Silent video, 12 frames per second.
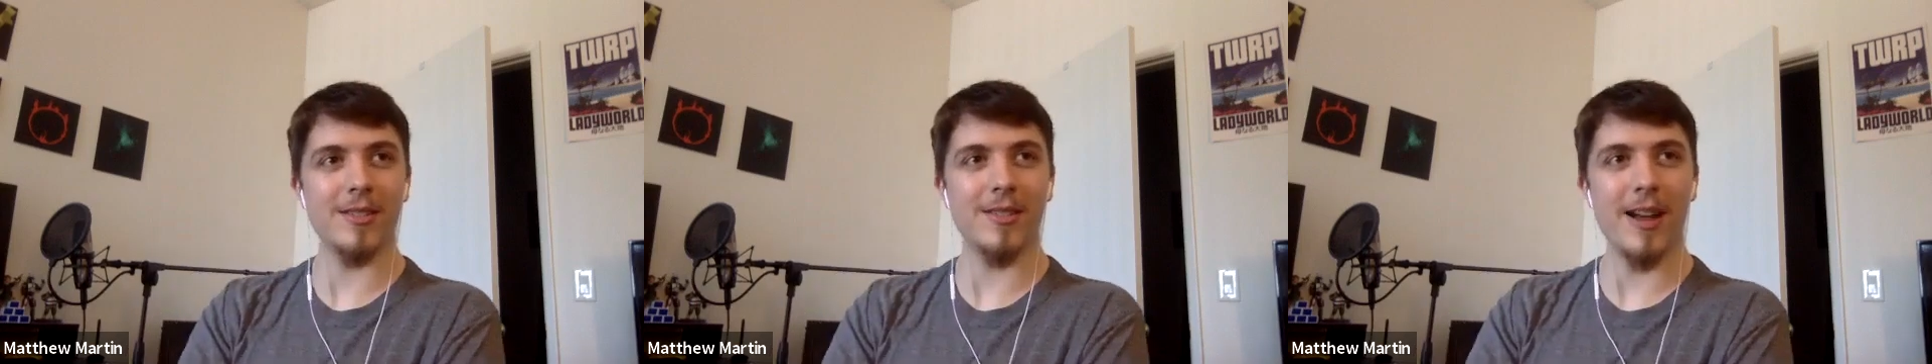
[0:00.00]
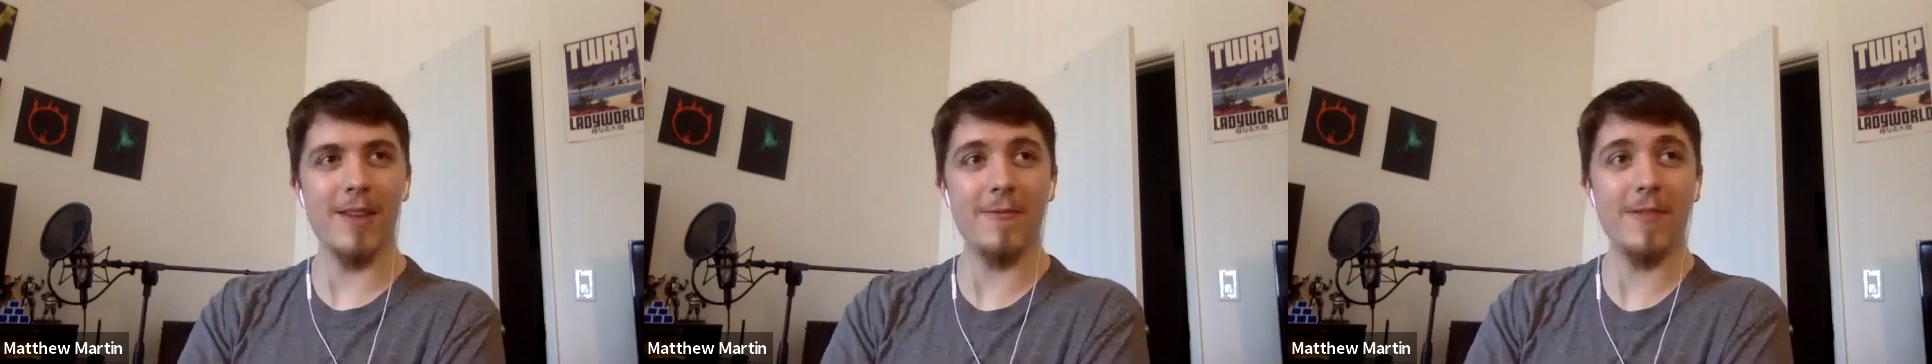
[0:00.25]

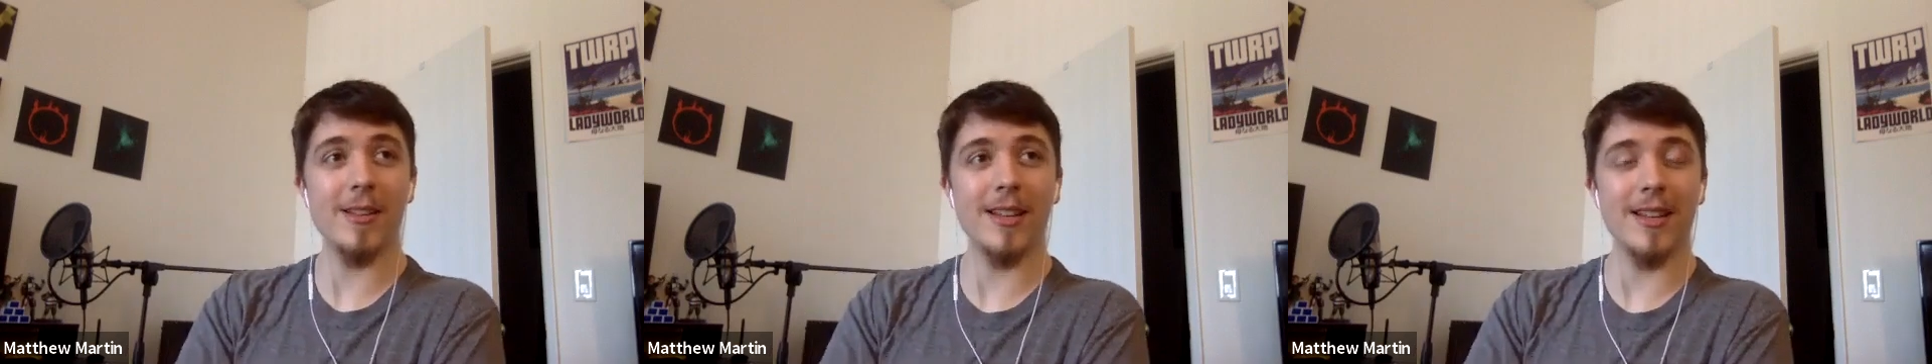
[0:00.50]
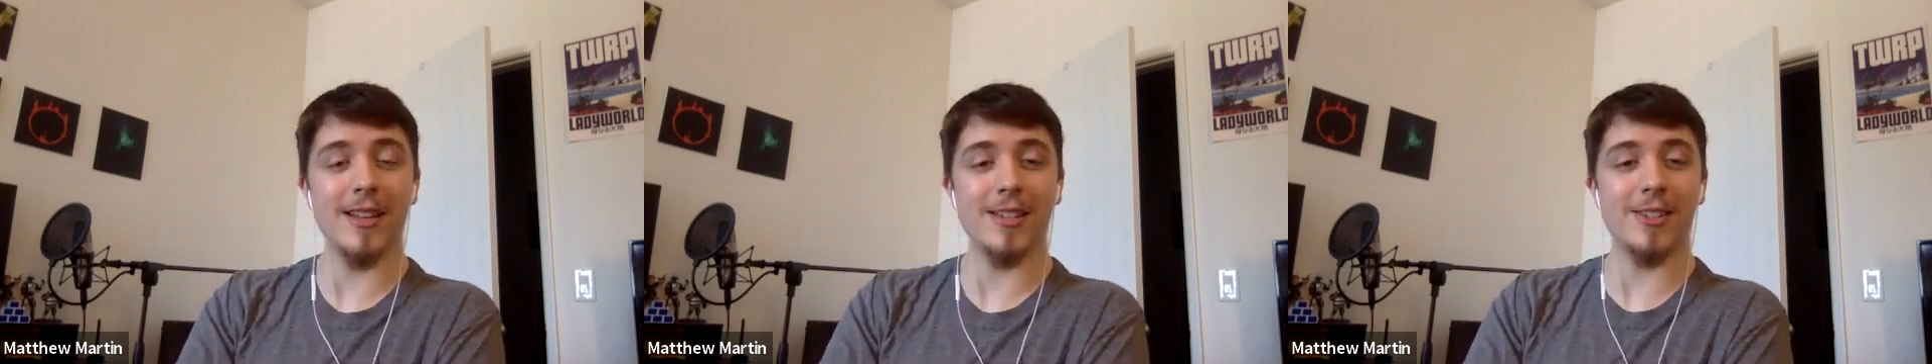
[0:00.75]
I feel
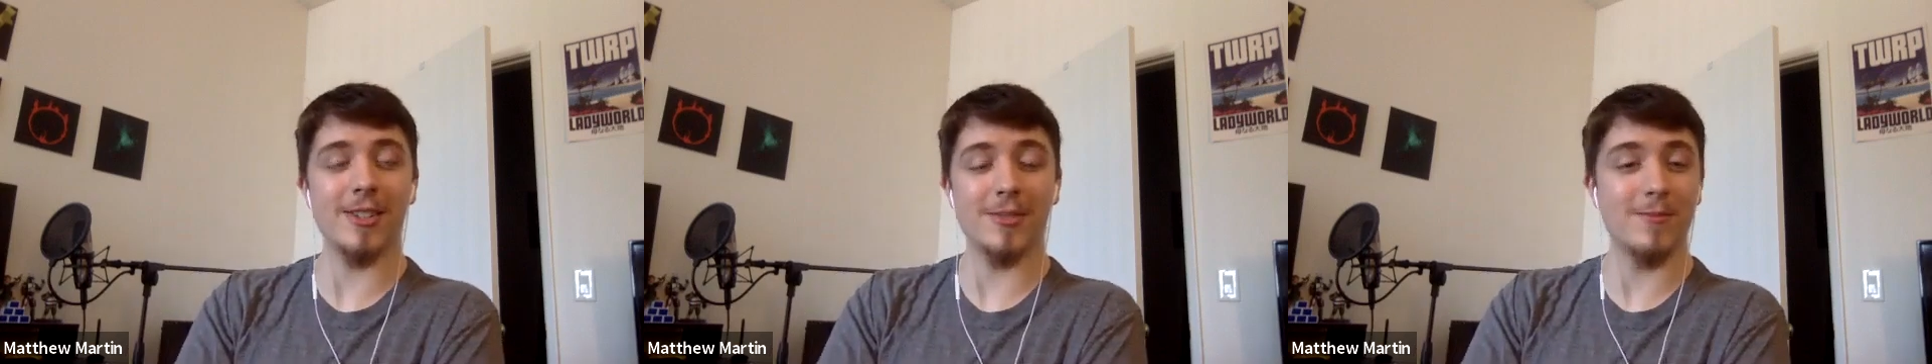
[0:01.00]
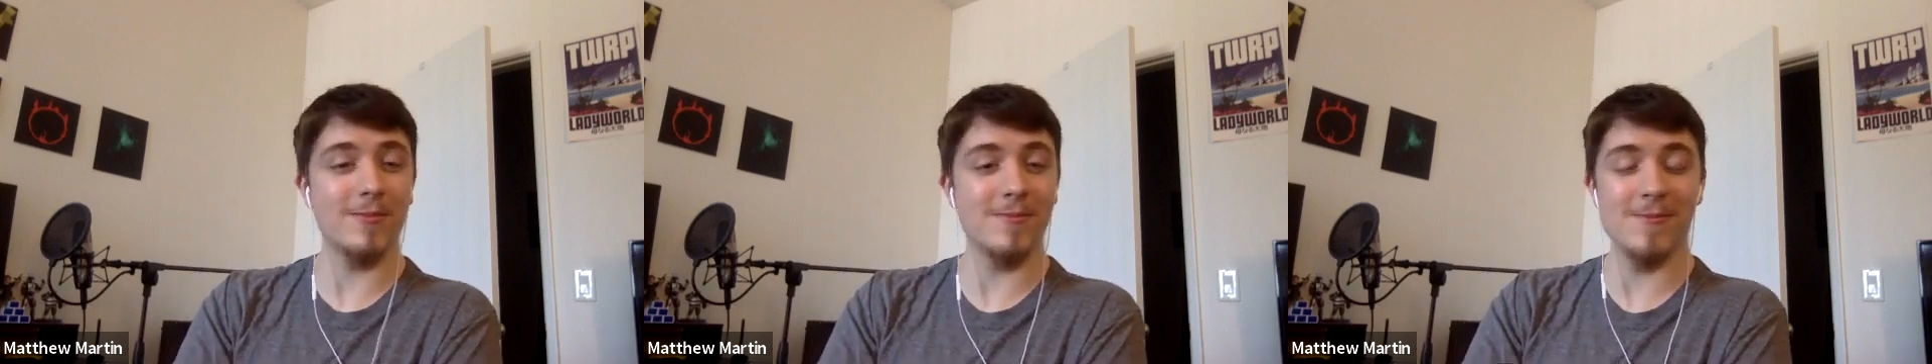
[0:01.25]
like it's just
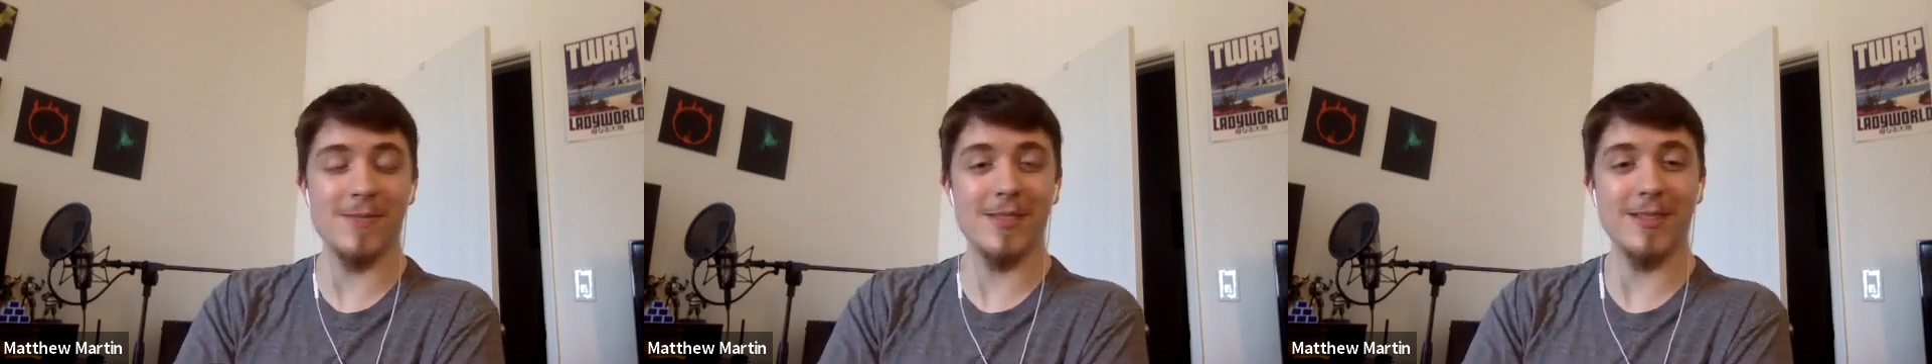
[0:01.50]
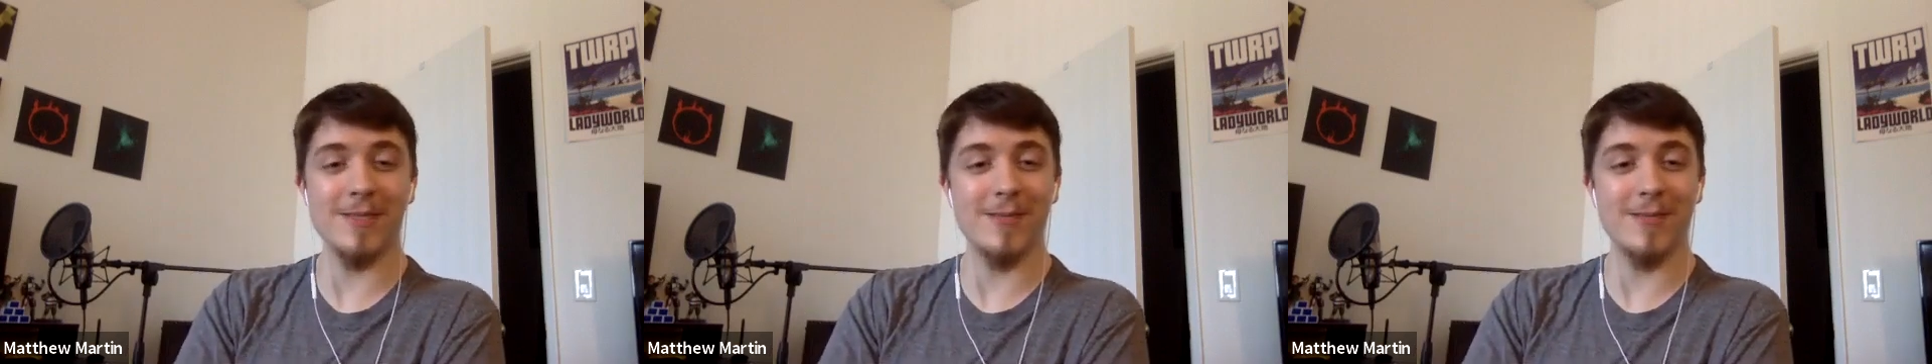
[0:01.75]
really,